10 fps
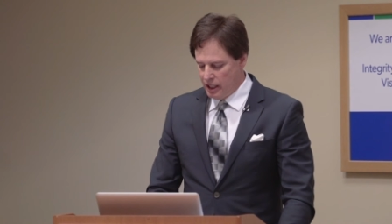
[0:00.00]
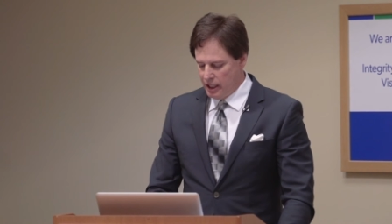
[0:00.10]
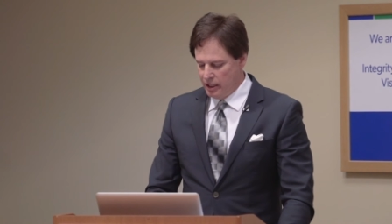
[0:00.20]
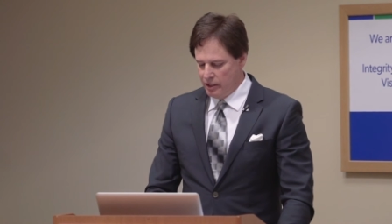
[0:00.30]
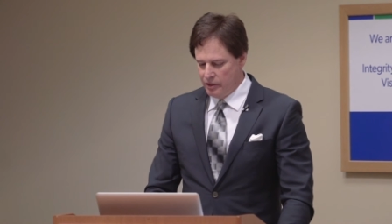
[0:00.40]

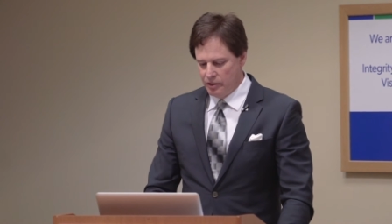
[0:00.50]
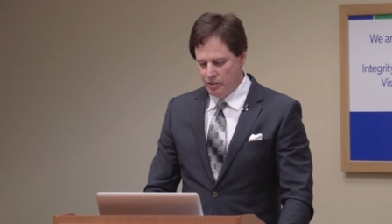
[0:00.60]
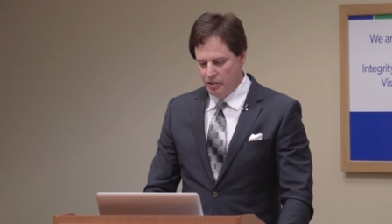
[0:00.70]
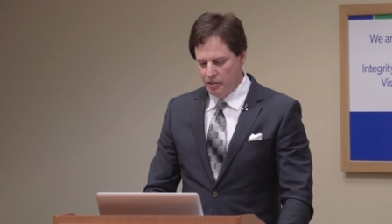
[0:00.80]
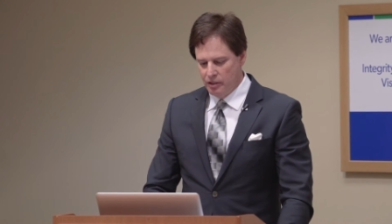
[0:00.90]
And
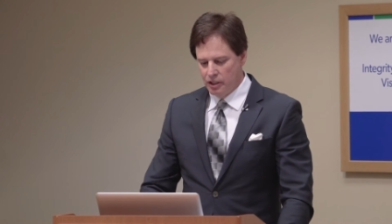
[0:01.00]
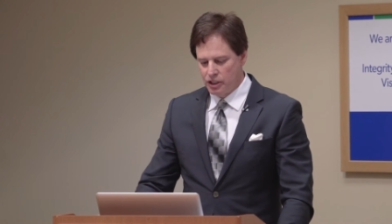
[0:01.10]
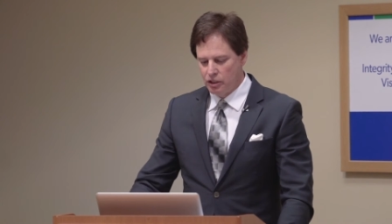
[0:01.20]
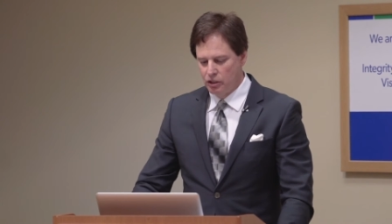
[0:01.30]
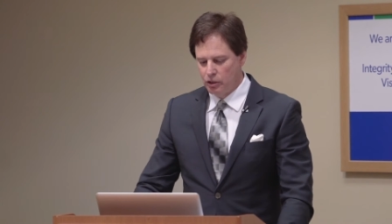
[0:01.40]

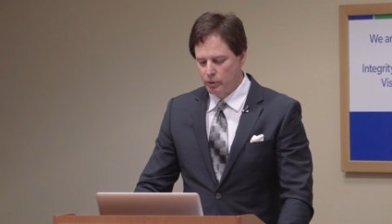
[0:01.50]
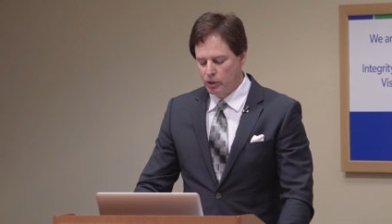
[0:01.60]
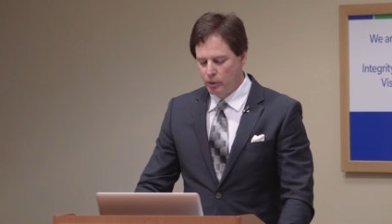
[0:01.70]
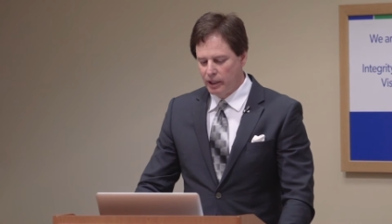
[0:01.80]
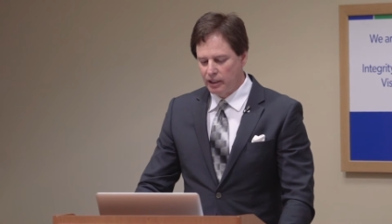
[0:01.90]
Let's look
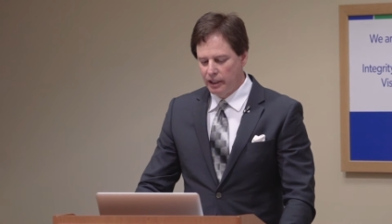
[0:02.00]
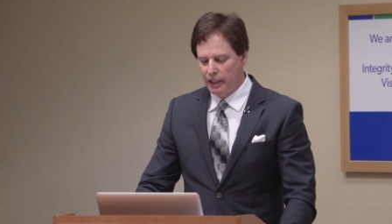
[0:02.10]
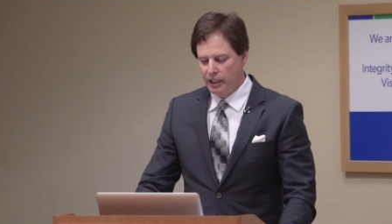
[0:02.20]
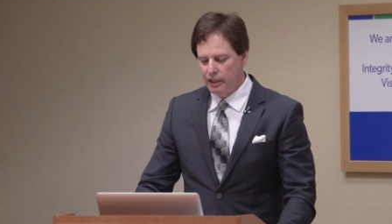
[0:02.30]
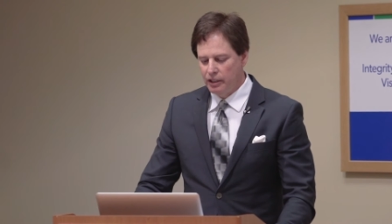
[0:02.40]
real
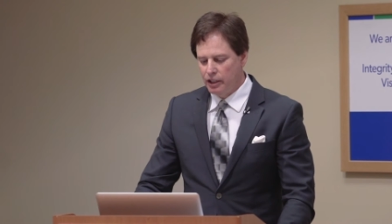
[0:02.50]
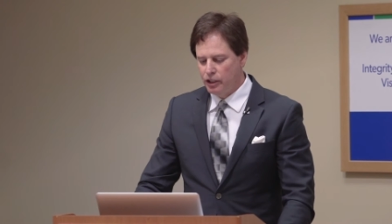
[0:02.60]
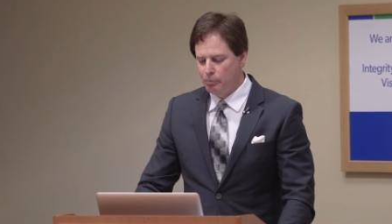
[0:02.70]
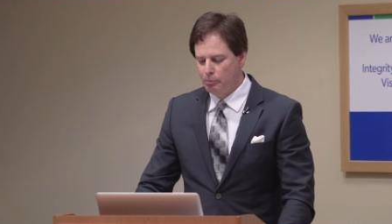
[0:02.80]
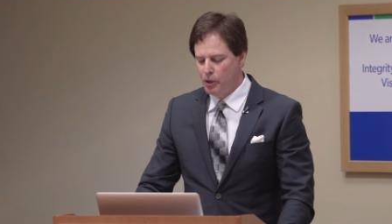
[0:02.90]
quickly at,
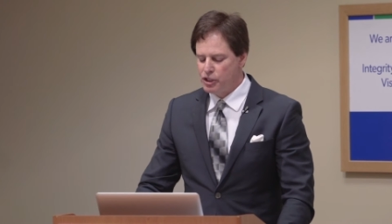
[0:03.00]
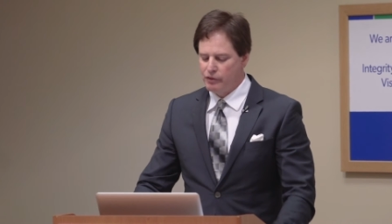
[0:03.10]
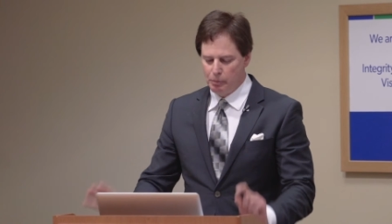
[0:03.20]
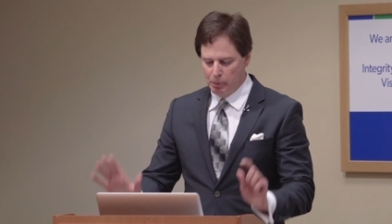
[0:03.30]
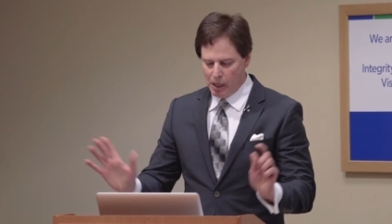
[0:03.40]

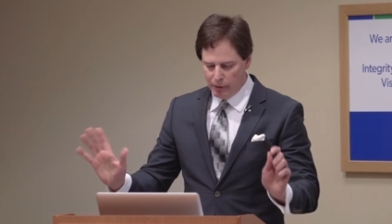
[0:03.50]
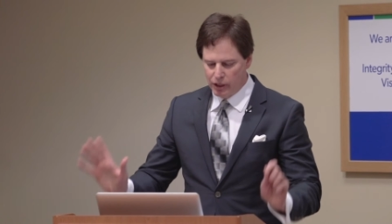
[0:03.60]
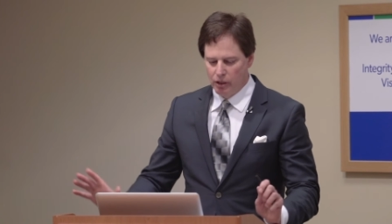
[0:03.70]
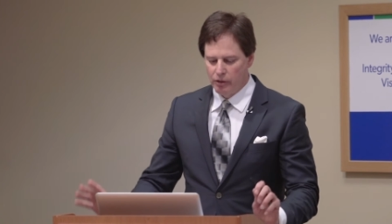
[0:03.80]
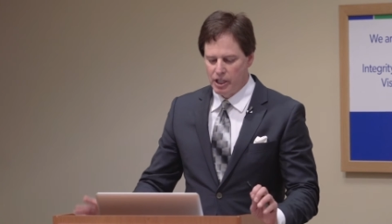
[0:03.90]
most of you
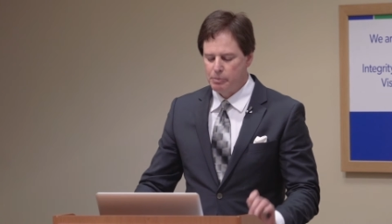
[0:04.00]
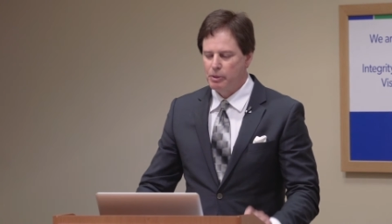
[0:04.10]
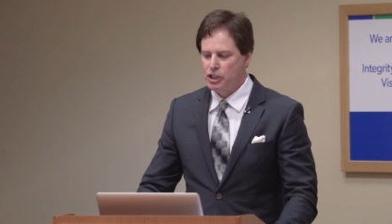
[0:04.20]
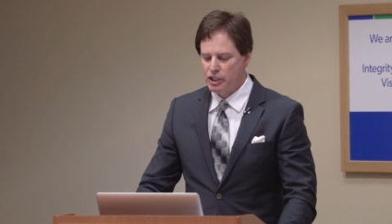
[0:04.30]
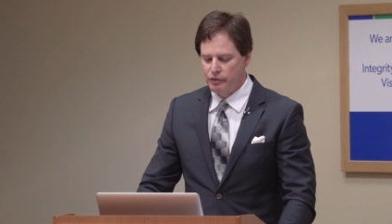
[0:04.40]
probably know this,
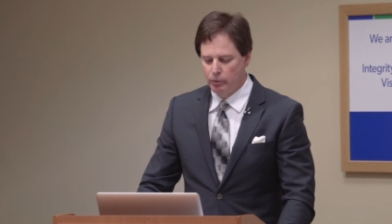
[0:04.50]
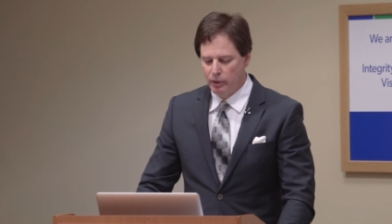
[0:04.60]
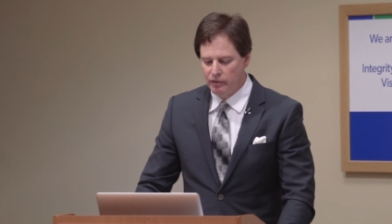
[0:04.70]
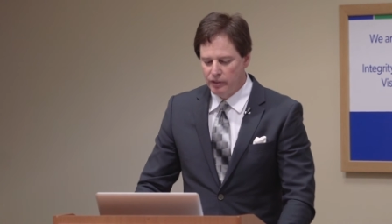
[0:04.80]
but just for